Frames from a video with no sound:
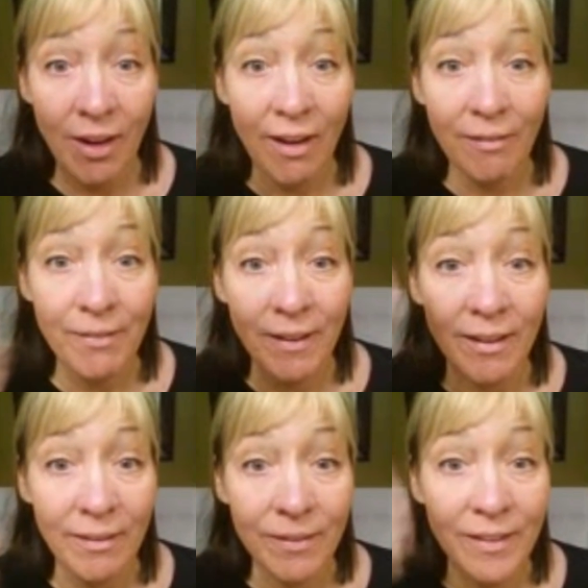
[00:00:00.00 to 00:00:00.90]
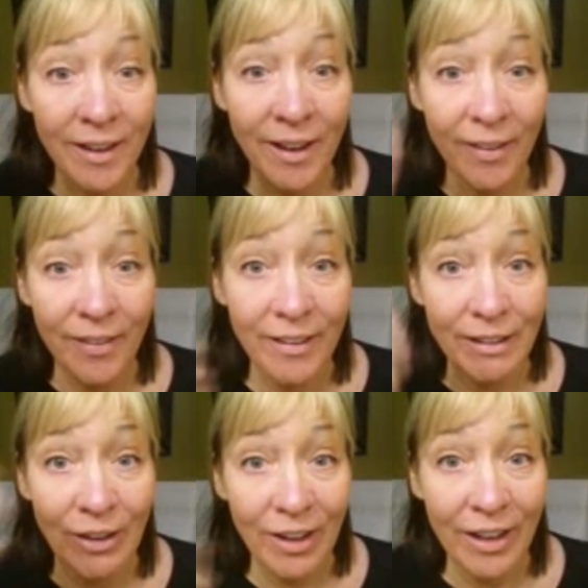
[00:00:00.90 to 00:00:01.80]
off of the
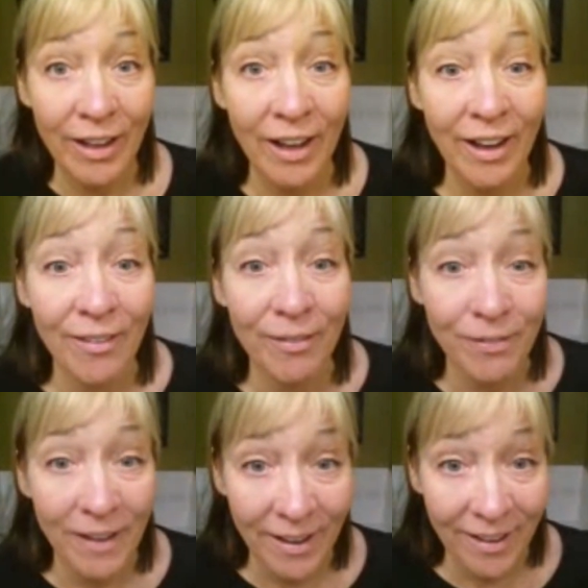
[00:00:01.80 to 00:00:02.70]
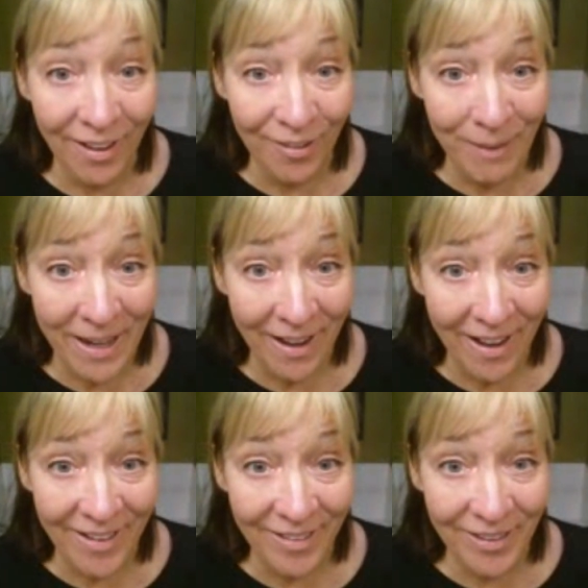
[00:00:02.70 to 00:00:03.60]
look of my
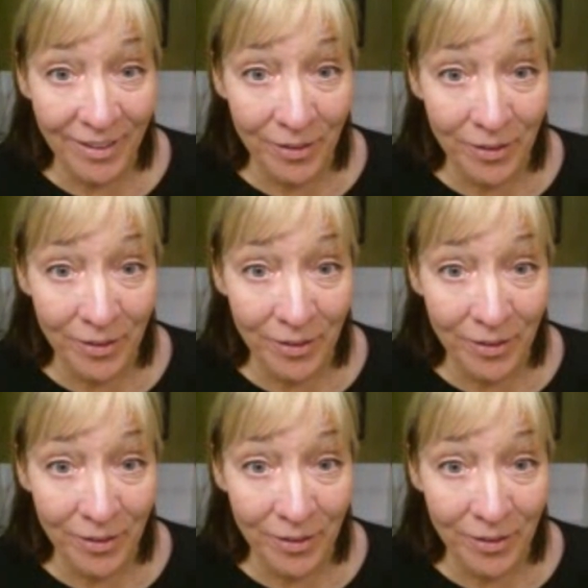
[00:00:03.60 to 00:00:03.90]
eyes here.